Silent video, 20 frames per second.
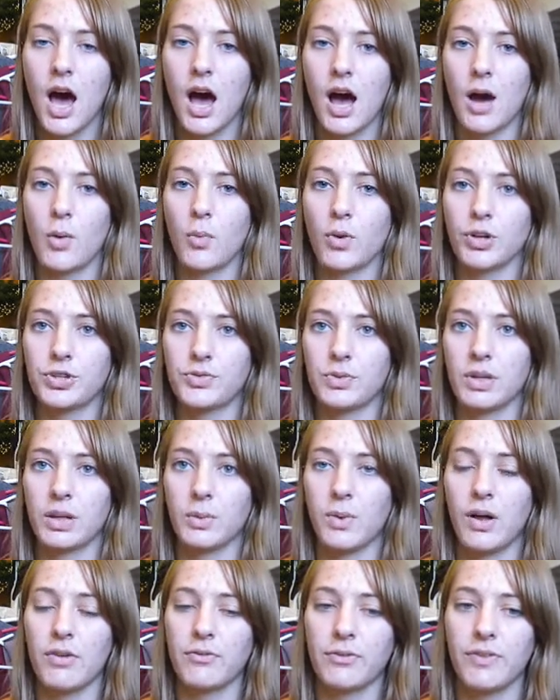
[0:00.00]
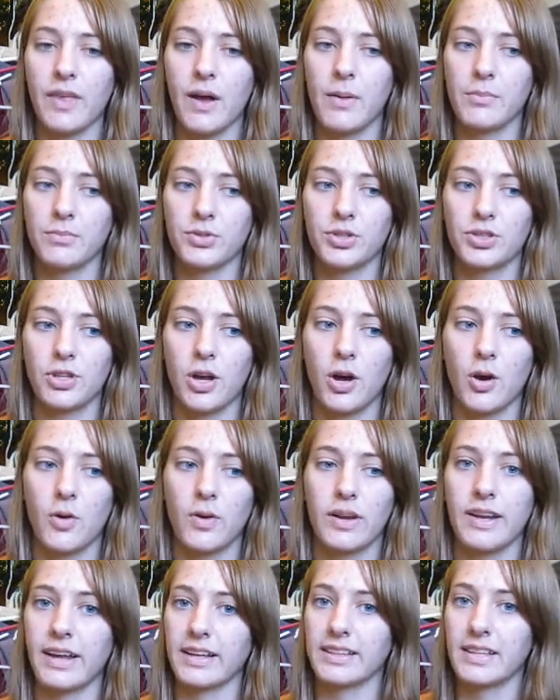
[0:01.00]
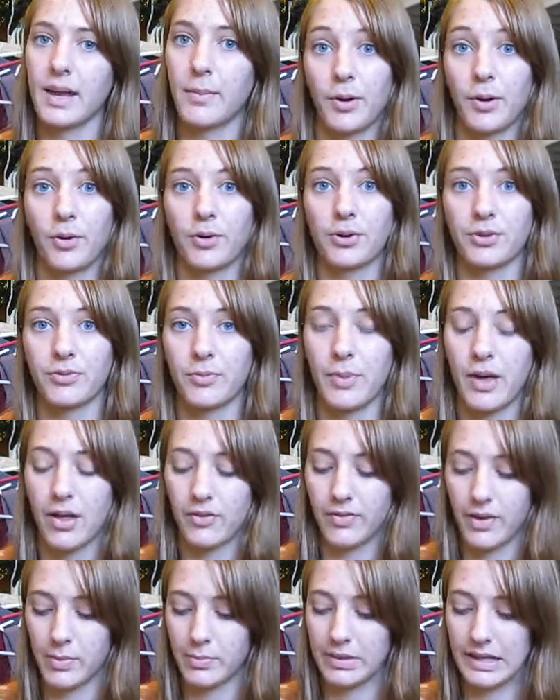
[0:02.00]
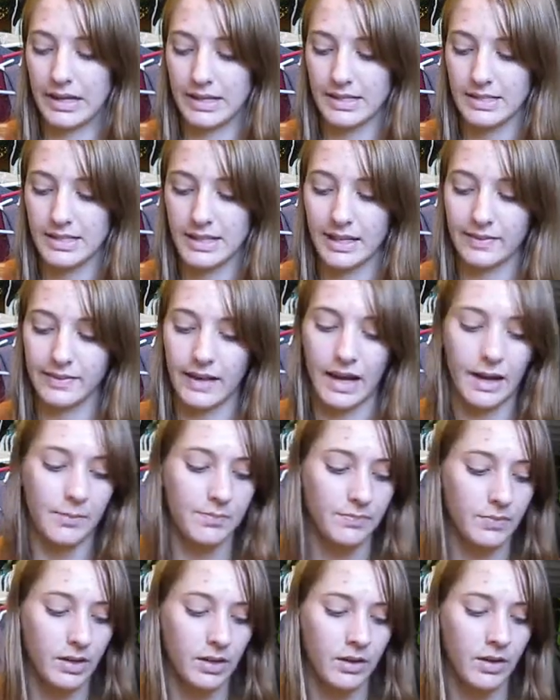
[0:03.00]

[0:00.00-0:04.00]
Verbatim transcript: uh, worked really well for them, so next I order from e.l.f. I'm planning to get that.